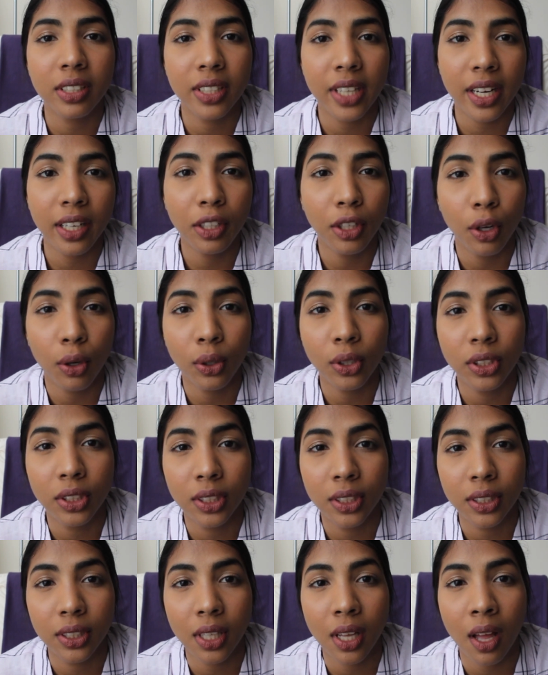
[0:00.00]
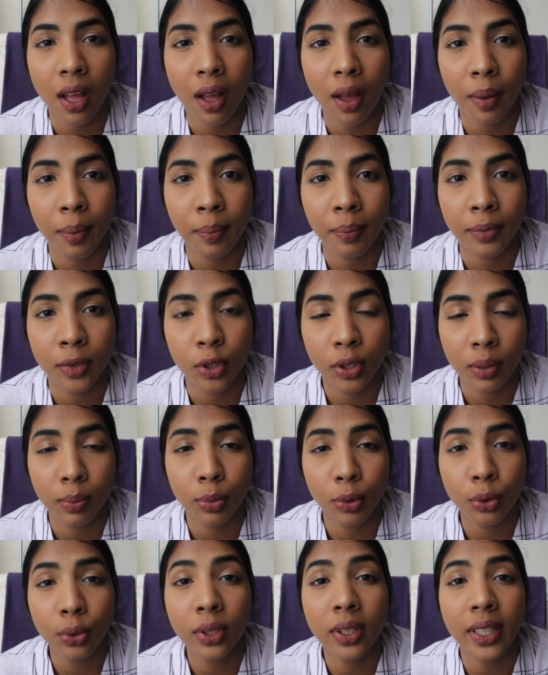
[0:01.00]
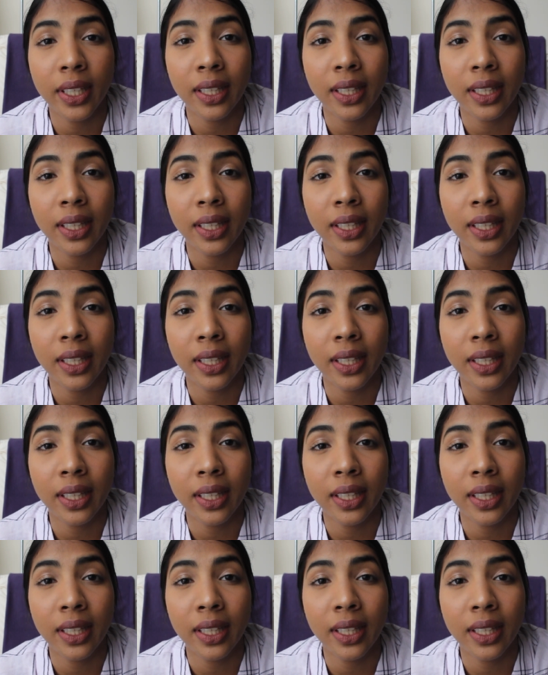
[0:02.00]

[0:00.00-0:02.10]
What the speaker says: stayed close to the booth,